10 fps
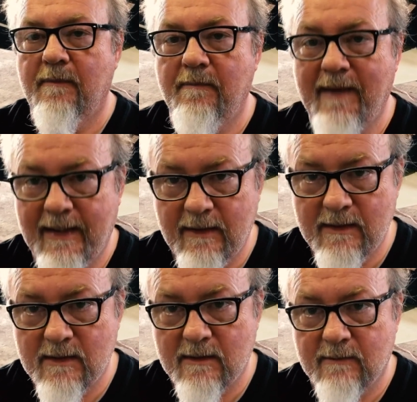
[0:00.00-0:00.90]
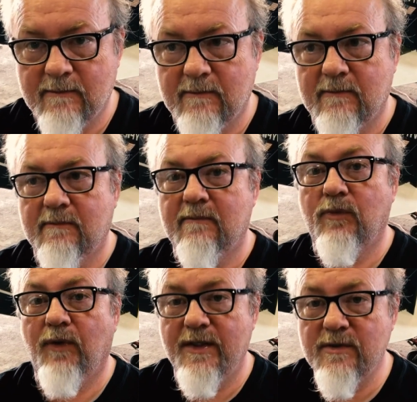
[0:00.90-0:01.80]
maintenance,
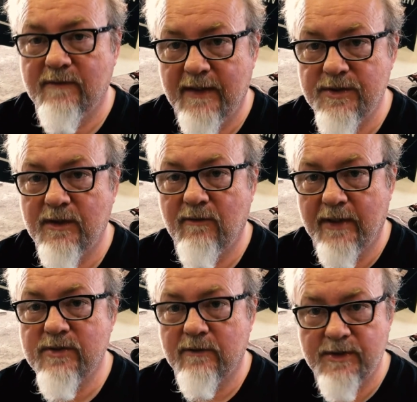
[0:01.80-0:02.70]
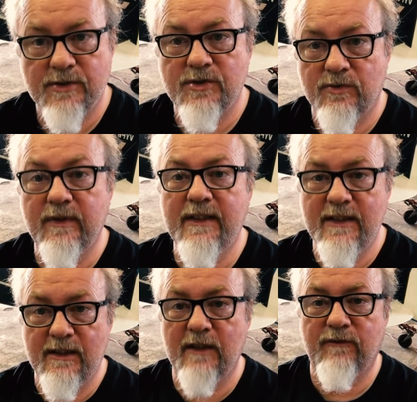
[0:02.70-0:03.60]
preservation, and restoration. There's
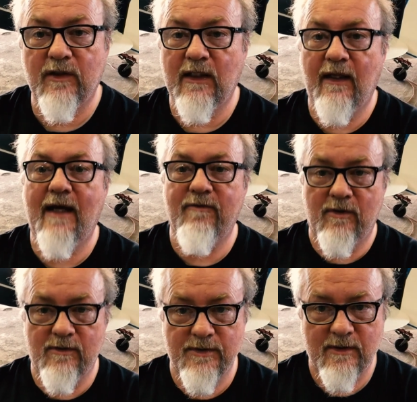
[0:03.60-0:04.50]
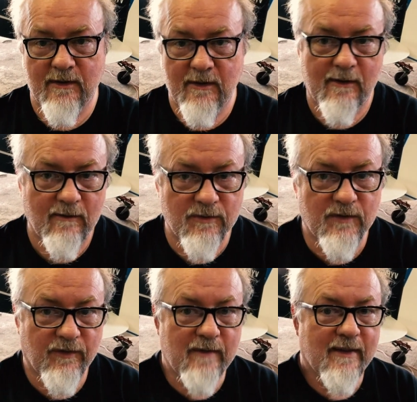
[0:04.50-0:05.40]
three different levels. Or as
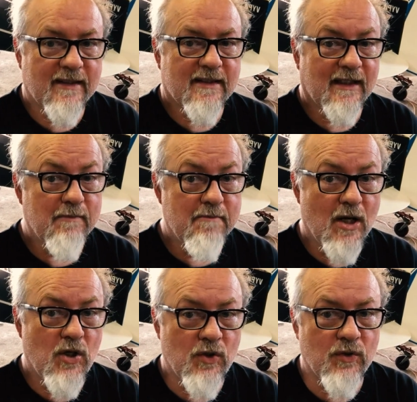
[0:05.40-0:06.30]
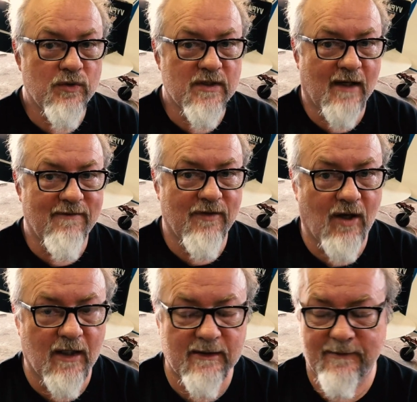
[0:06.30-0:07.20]
a friend of mine said, modes of
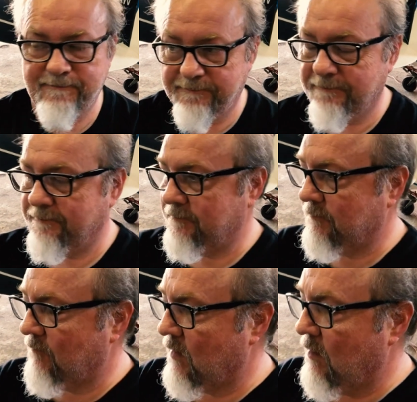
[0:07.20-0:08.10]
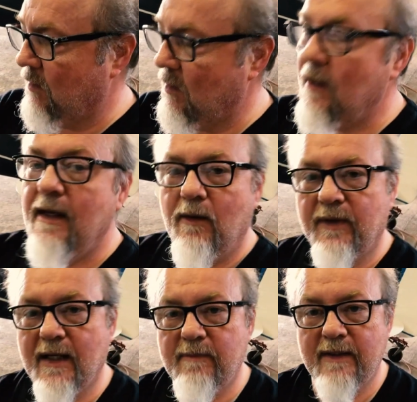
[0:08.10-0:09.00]
thought. And
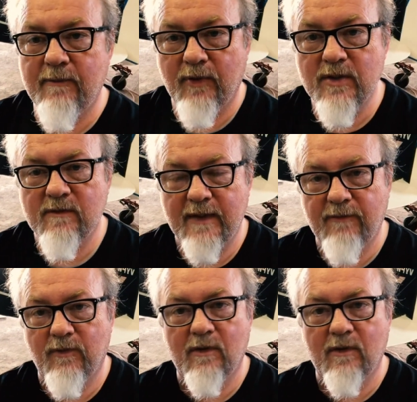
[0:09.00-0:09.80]
we got to be in preservation.